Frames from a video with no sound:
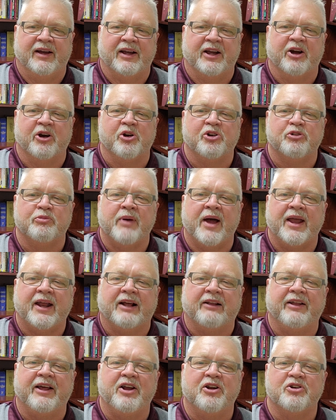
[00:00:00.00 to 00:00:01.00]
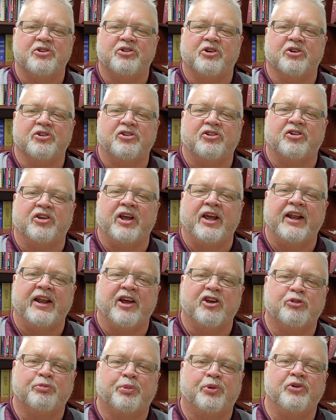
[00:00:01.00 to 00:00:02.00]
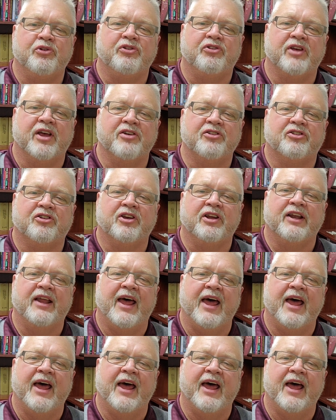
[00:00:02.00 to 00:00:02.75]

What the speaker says: Charismatic leaders are seen as possessing